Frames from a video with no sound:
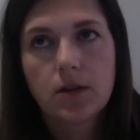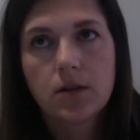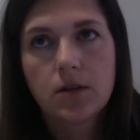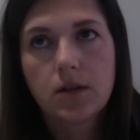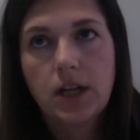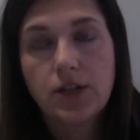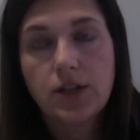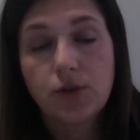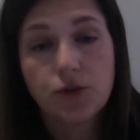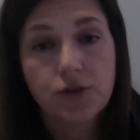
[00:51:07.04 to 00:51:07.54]

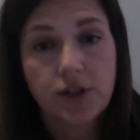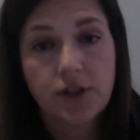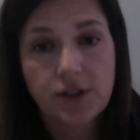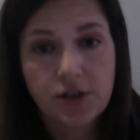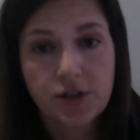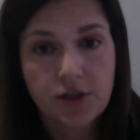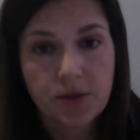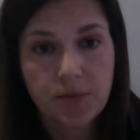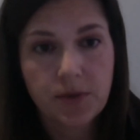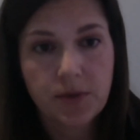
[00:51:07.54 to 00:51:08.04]
adult
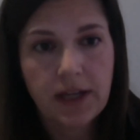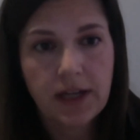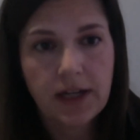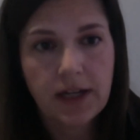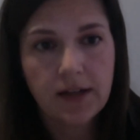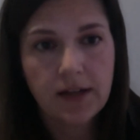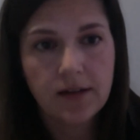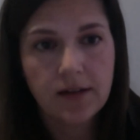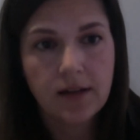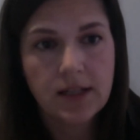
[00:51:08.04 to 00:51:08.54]
transition
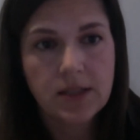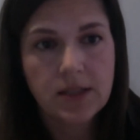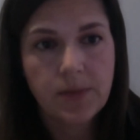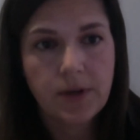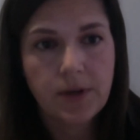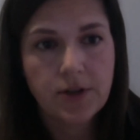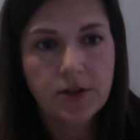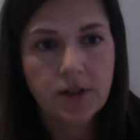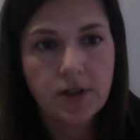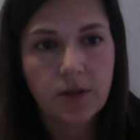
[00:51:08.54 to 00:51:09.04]
planning,
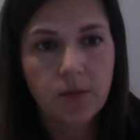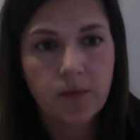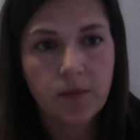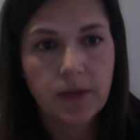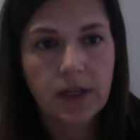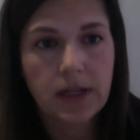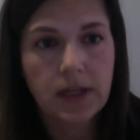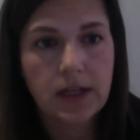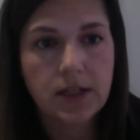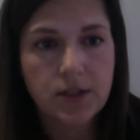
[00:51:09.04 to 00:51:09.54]
especially when
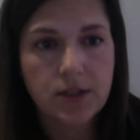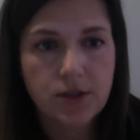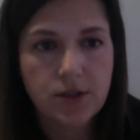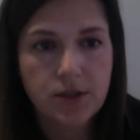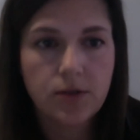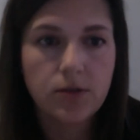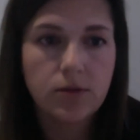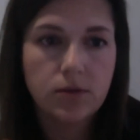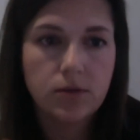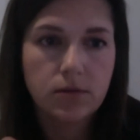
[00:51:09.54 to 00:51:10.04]
we get
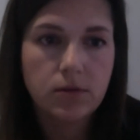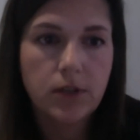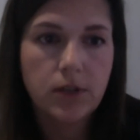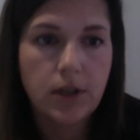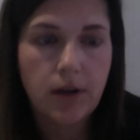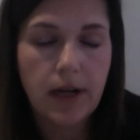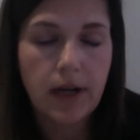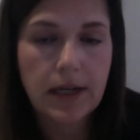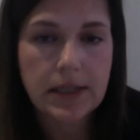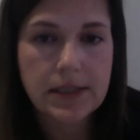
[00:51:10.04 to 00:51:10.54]
into,
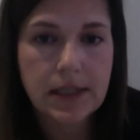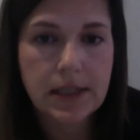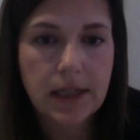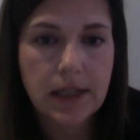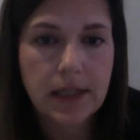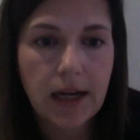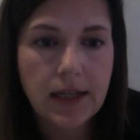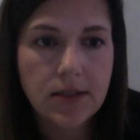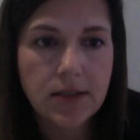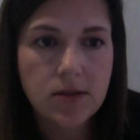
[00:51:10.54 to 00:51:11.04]
exiting
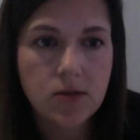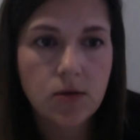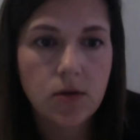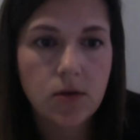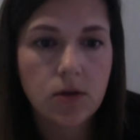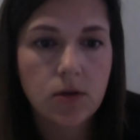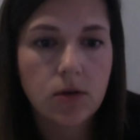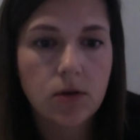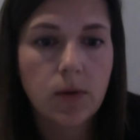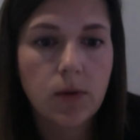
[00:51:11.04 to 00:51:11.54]
high
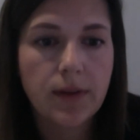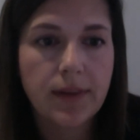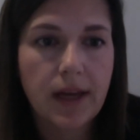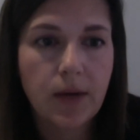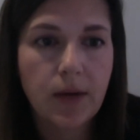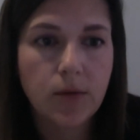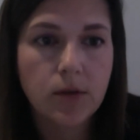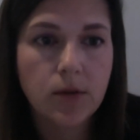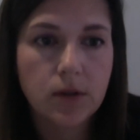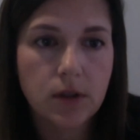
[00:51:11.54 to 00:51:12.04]
school, what
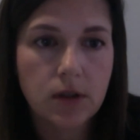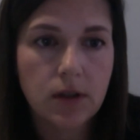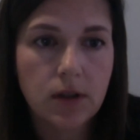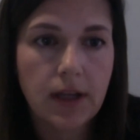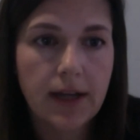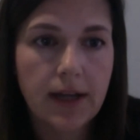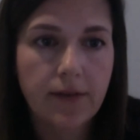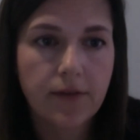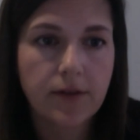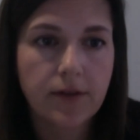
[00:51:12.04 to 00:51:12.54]
that will look
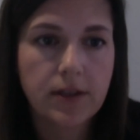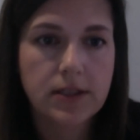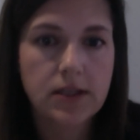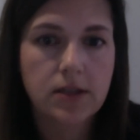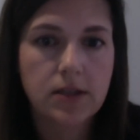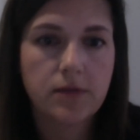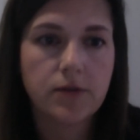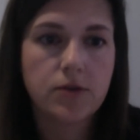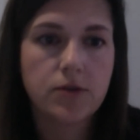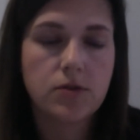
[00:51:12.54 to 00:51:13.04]
like for these
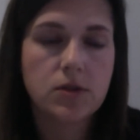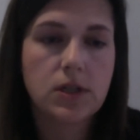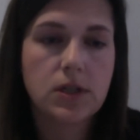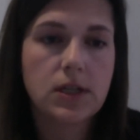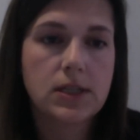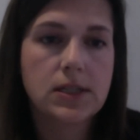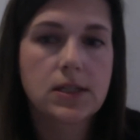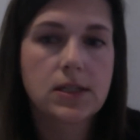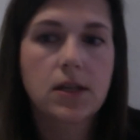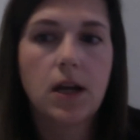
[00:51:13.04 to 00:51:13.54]
individuals,
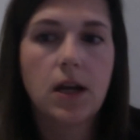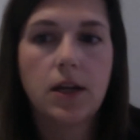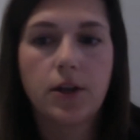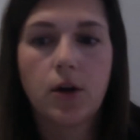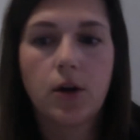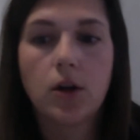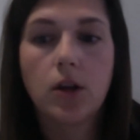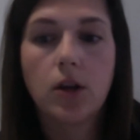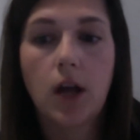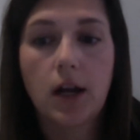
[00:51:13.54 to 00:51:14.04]
because, a
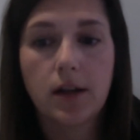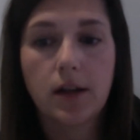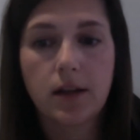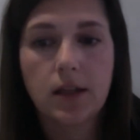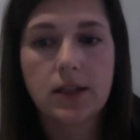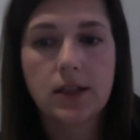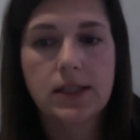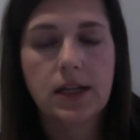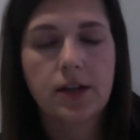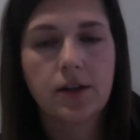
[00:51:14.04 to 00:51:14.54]
lot of the
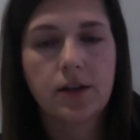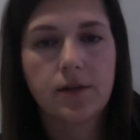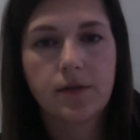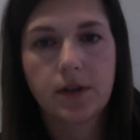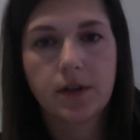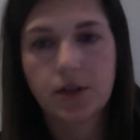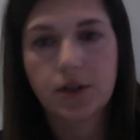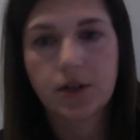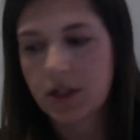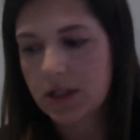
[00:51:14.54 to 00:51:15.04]
executive
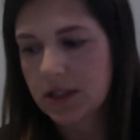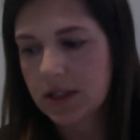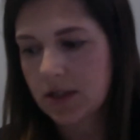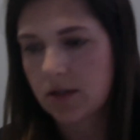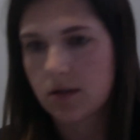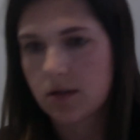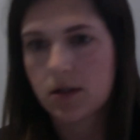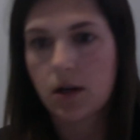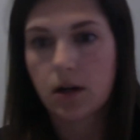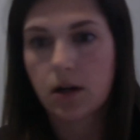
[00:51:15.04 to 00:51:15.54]
functioning
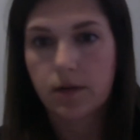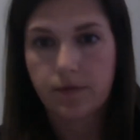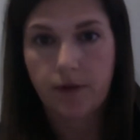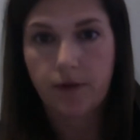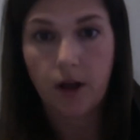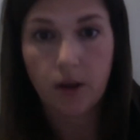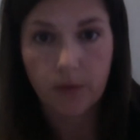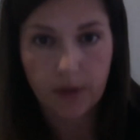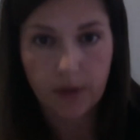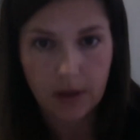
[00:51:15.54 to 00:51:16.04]
skills are
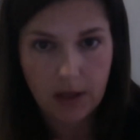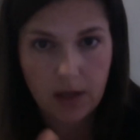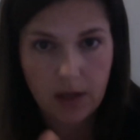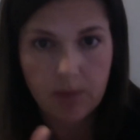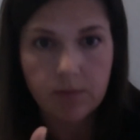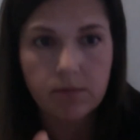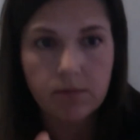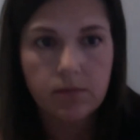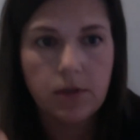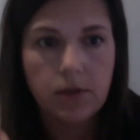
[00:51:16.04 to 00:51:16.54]
following
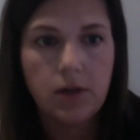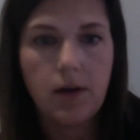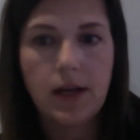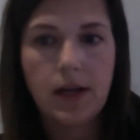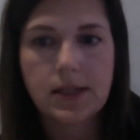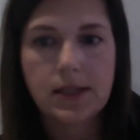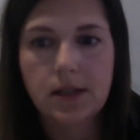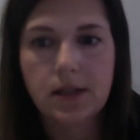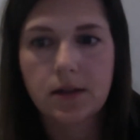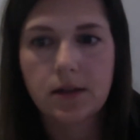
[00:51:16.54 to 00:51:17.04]
them,
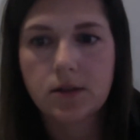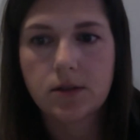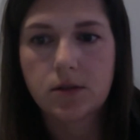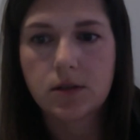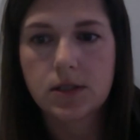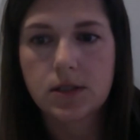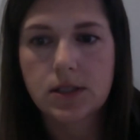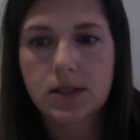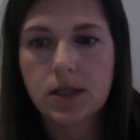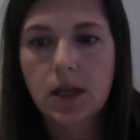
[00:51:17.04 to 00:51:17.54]
as they're
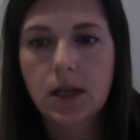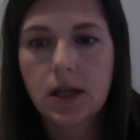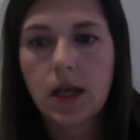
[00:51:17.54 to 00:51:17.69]
adults.